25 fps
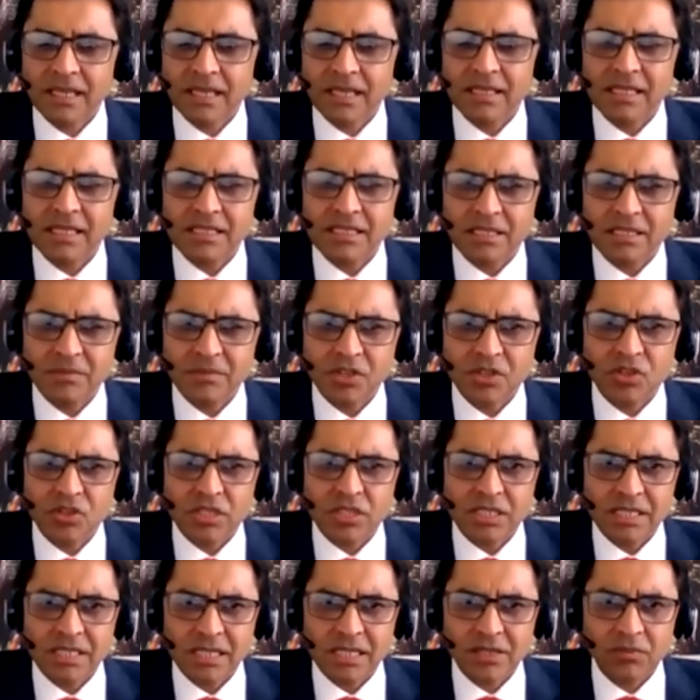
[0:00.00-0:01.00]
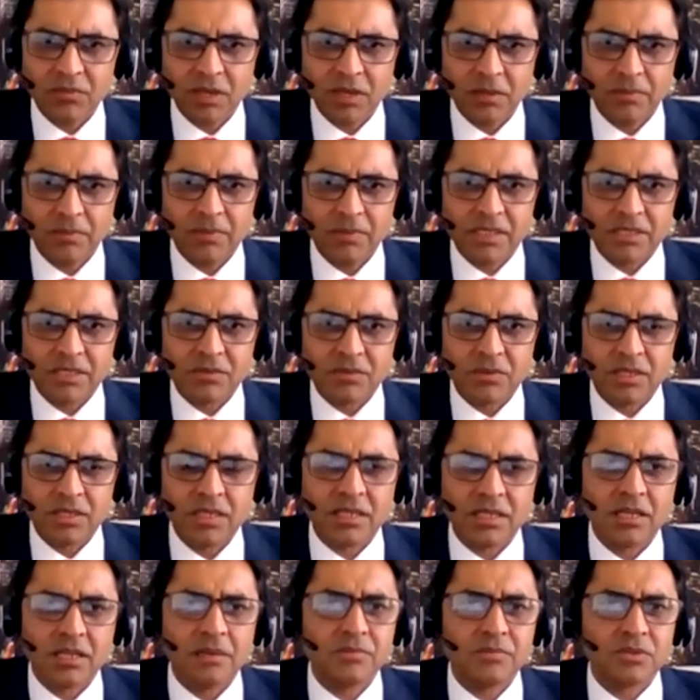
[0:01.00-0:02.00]
And there's some interesting developments when
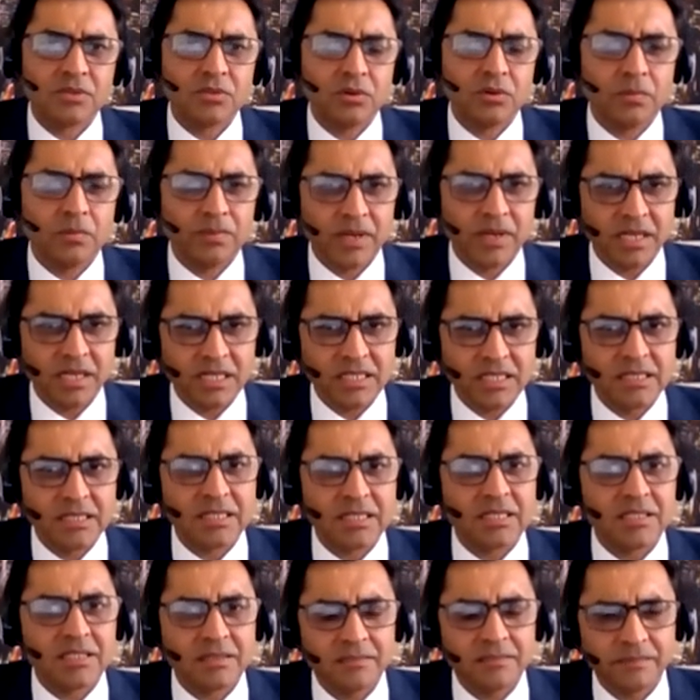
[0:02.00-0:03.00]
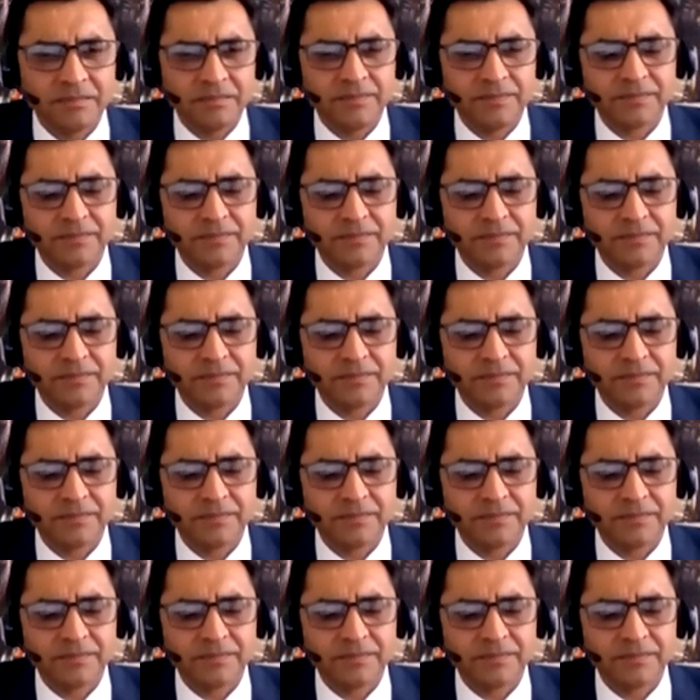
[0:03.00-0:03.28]
it comes to operating system.